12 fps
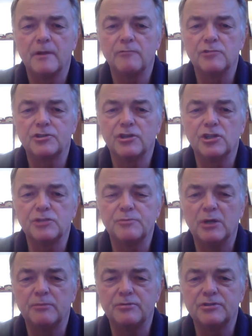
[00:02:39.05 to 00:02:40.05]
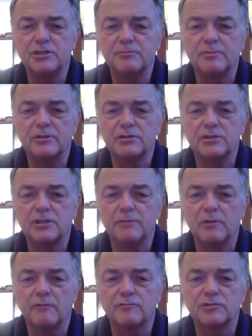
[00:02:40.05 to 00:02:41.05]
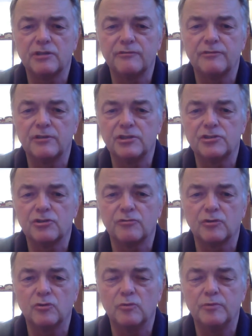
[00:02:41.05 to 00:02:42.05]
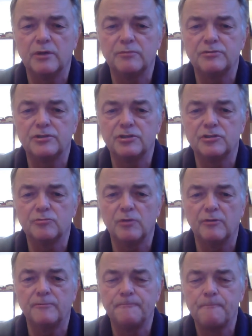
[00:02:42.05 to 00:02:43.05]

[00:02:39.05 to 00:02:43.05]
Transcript: research purposes, but obviously for historical purposes as well.